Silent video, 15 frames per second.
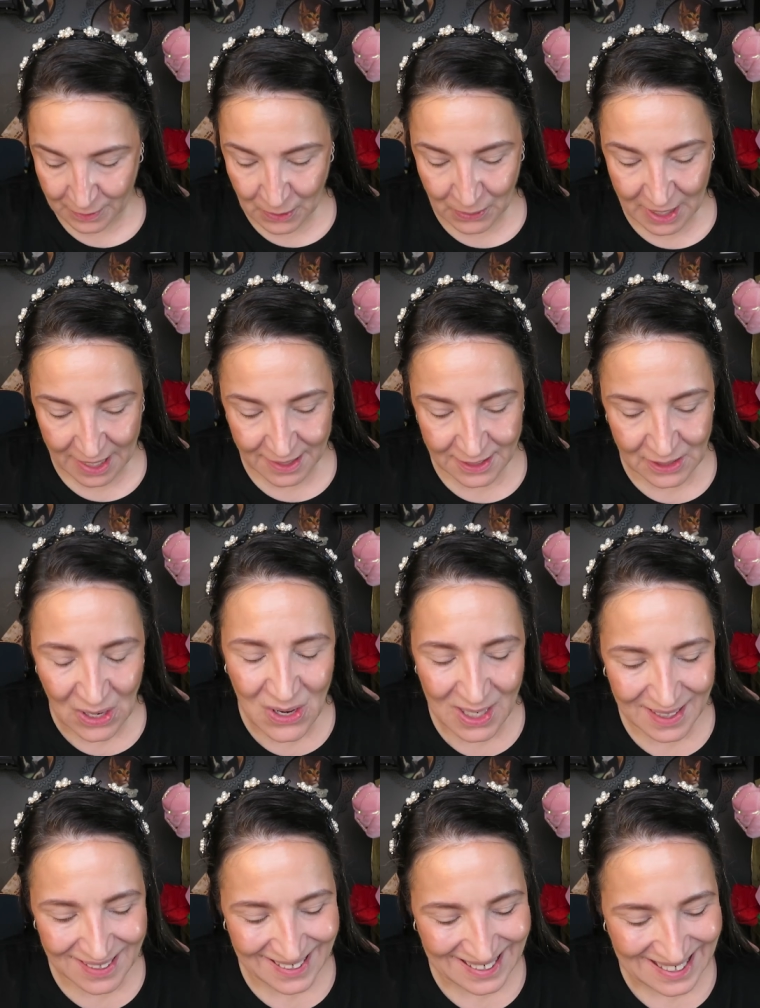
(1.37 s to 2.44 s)
Okay, so
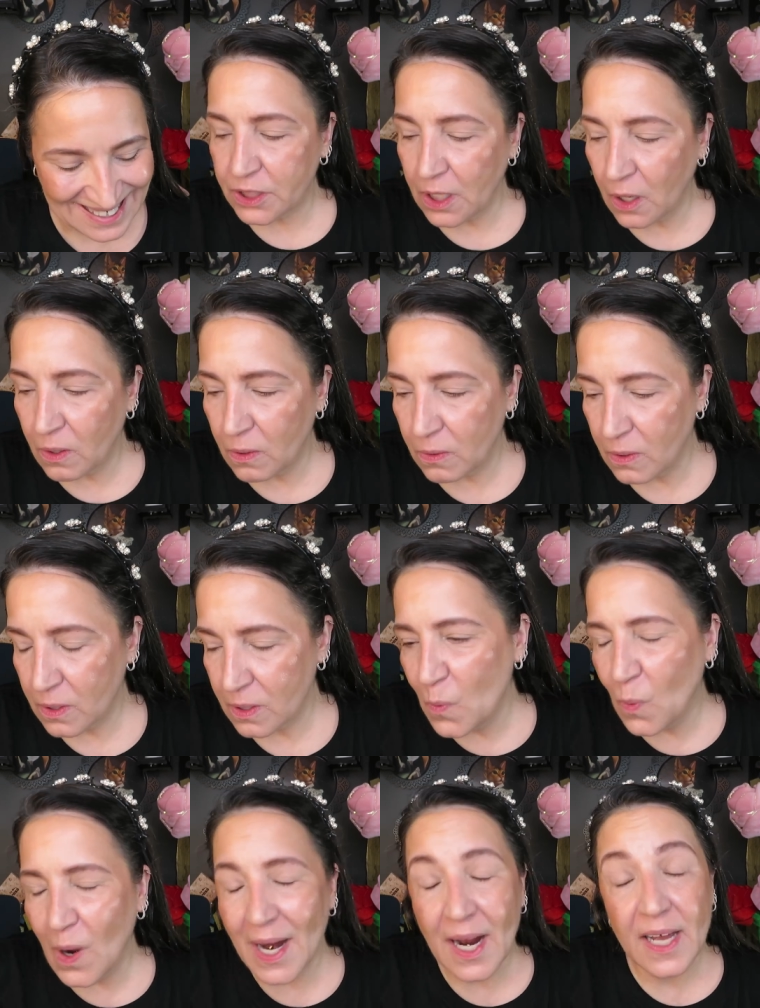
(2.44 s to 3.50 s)
so
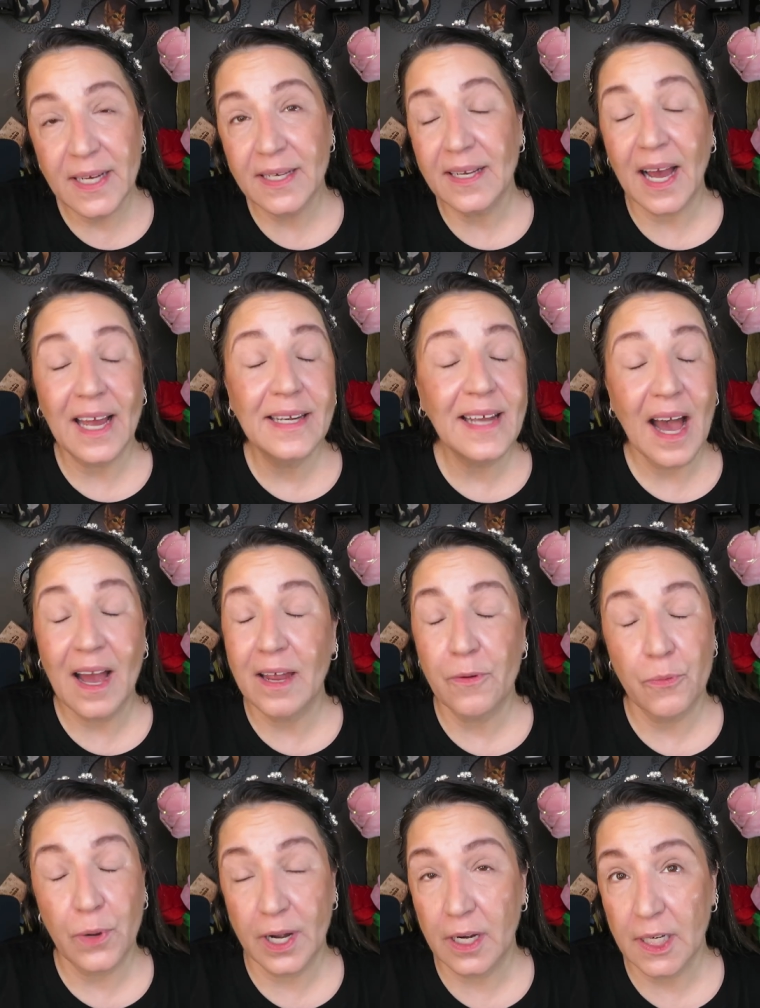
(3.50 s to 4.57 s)
when I, I, I
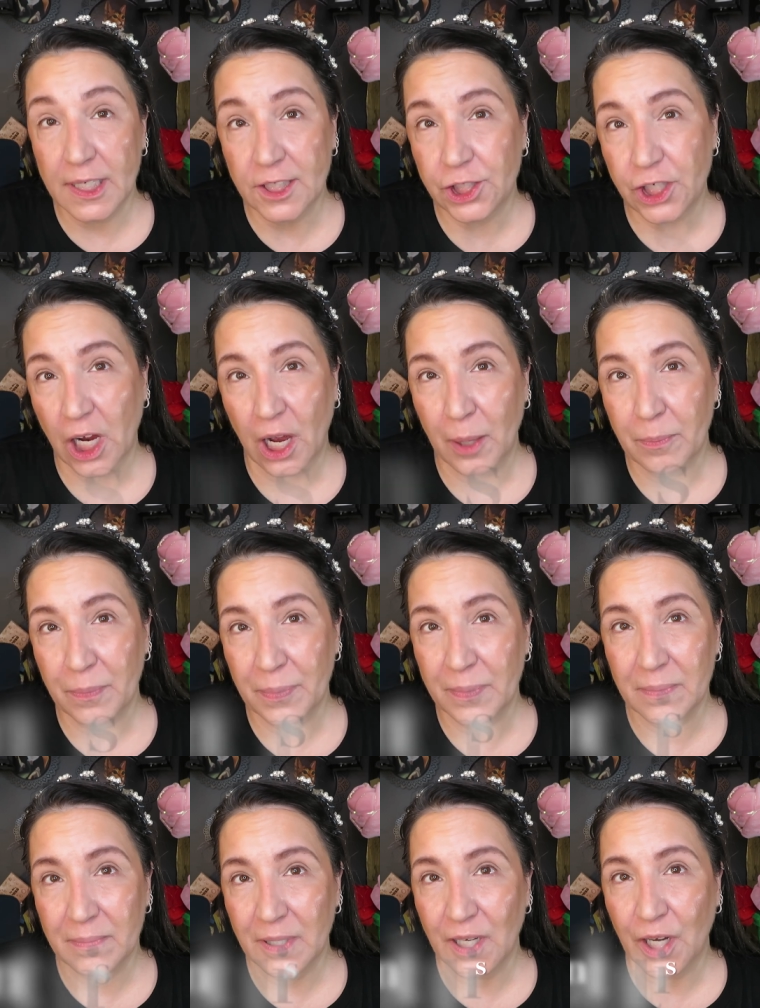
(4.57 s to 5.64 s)
rarely shop
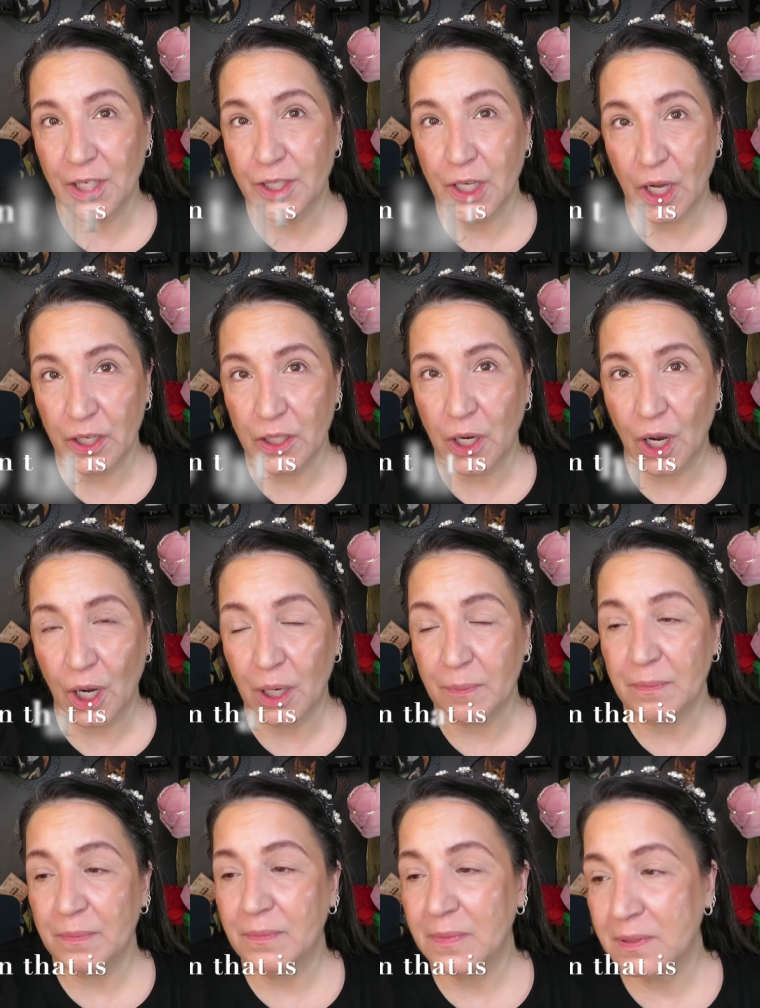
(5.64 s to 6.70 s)
on
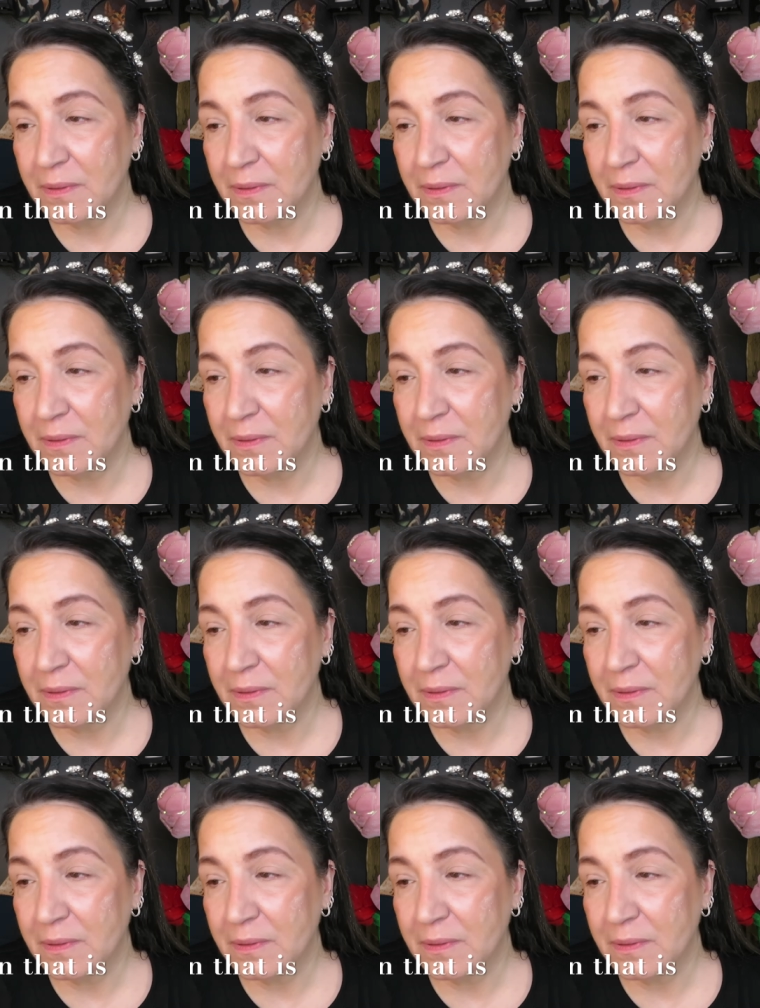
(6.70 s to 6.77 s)
.com,